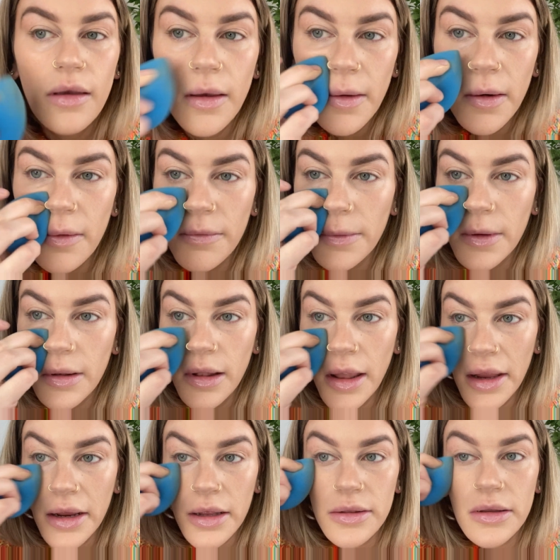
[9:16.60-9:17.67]
And if you'd
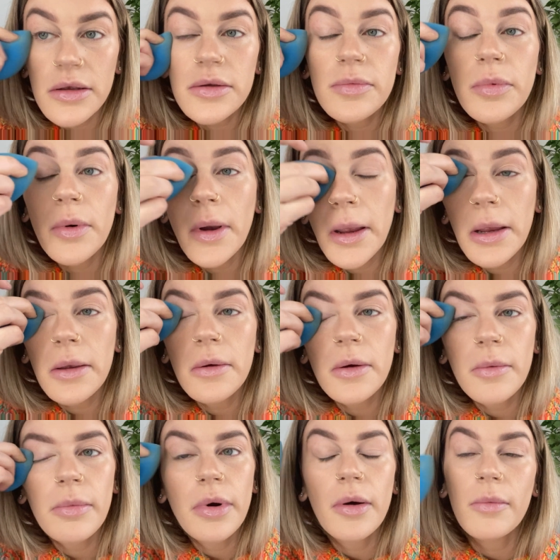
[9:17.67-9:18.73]
like at this point, you
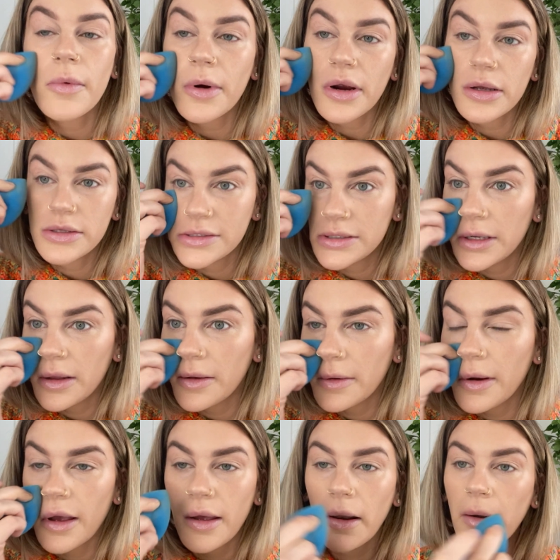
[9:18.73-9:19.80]
could put more
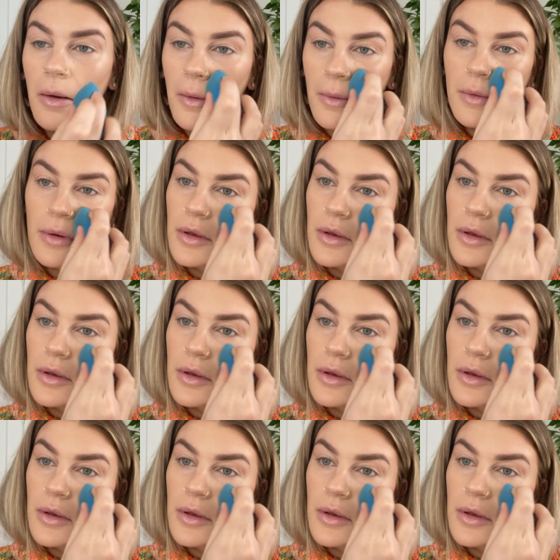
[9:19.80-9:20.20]
concealer on.